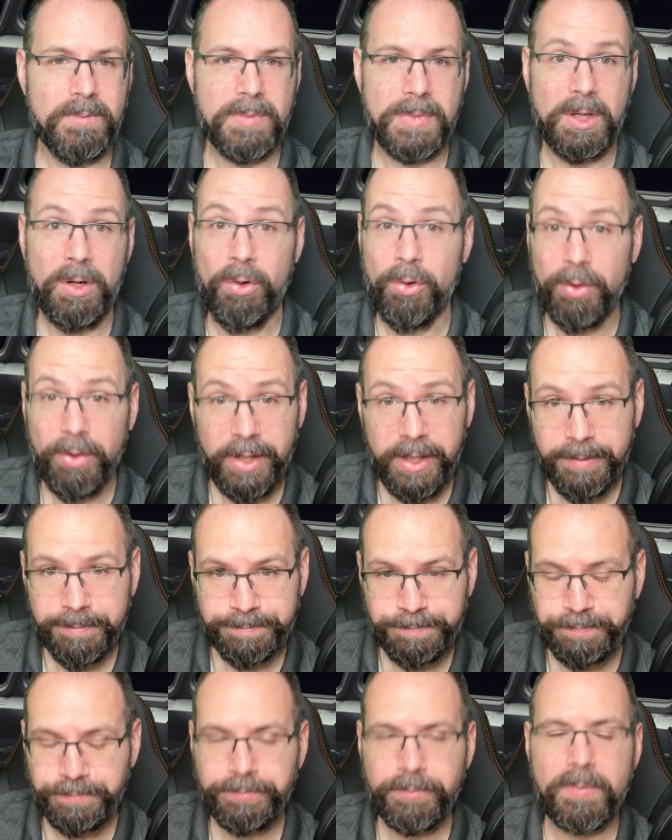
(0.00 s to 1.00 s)
early
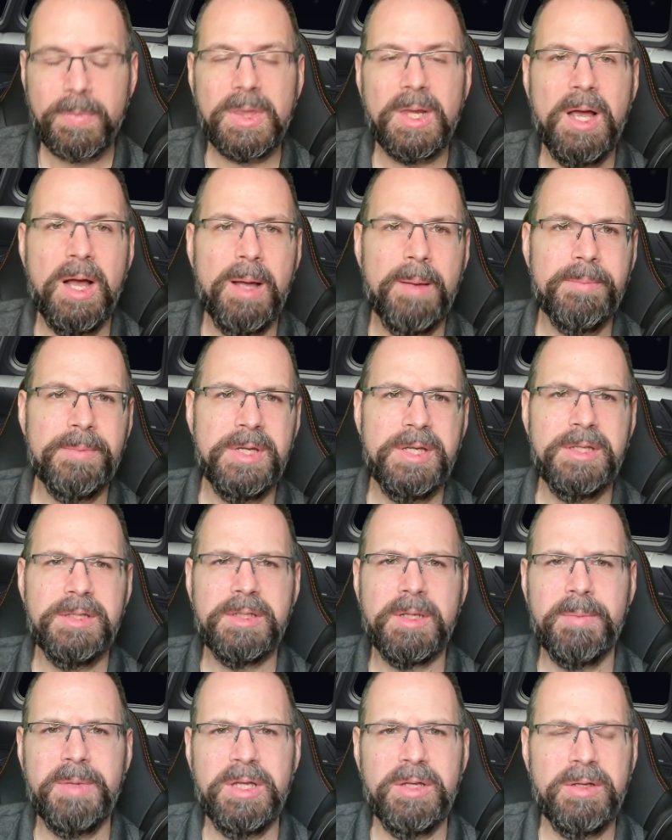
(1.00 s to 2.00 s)
um, he's
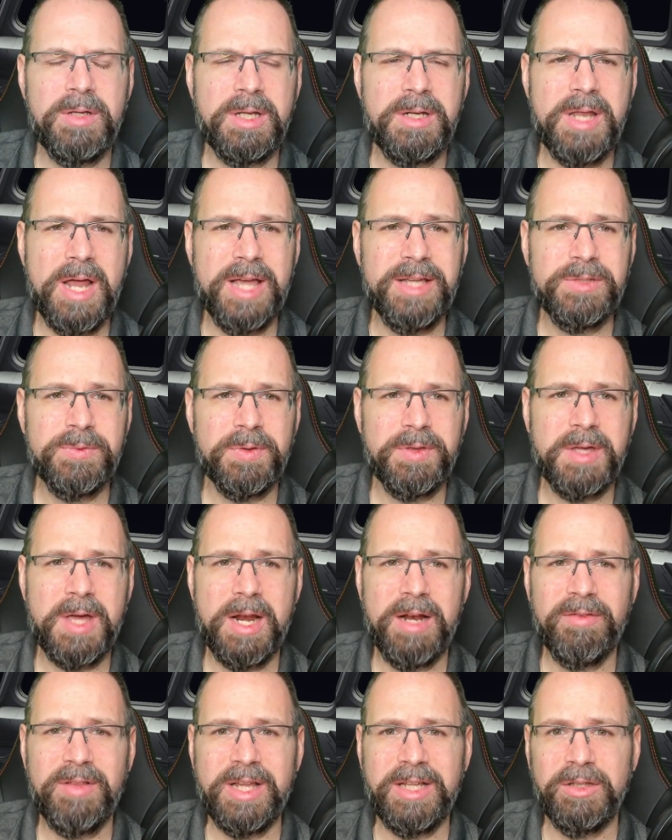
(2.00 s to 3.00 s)
going to be nice with
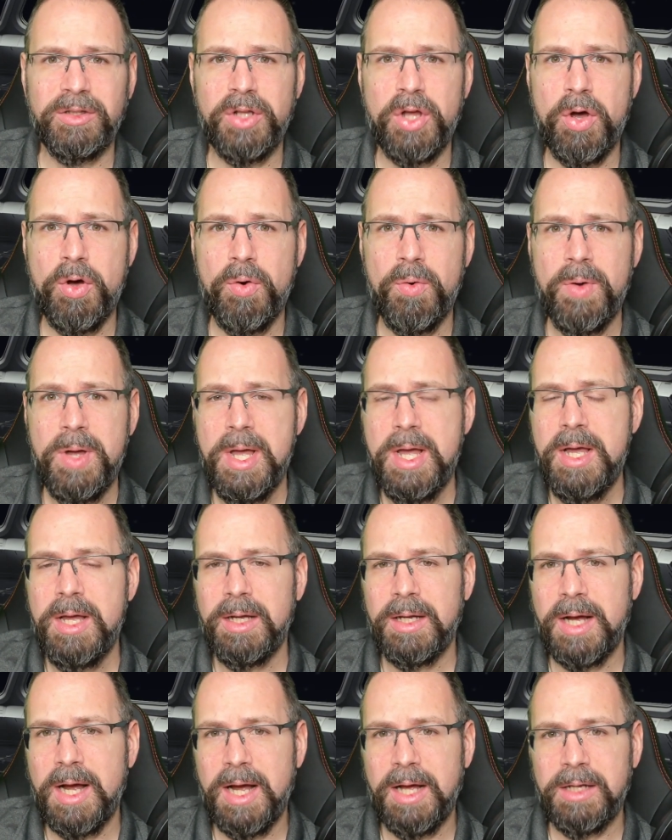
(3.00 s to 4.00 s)
kind of like low,
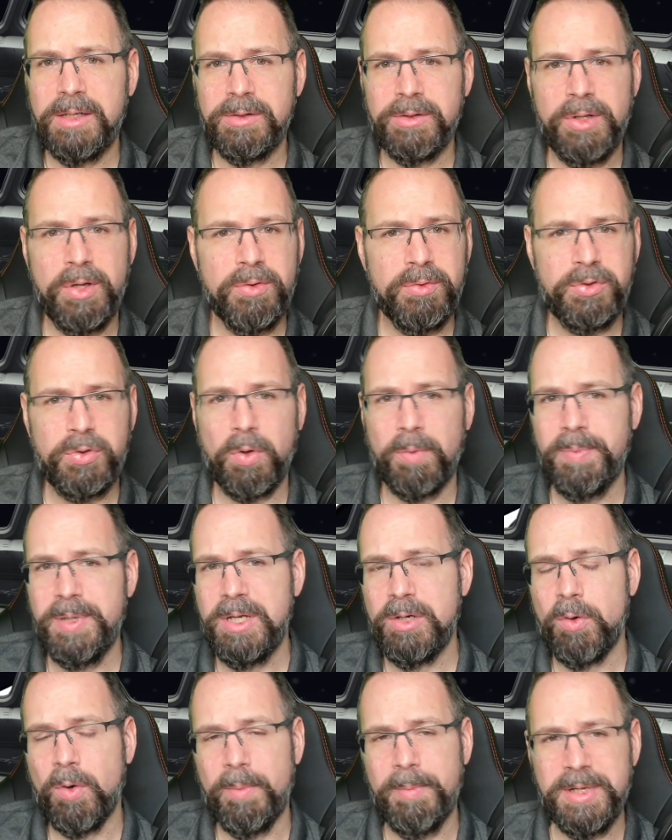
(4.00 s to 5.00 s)
uh, low
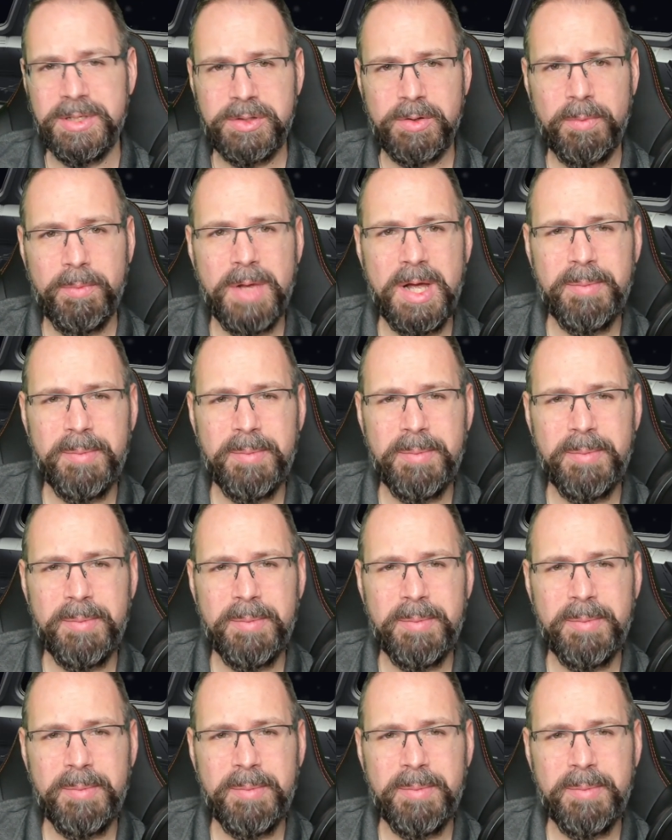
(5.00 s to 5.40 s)
torpedo or missile uh,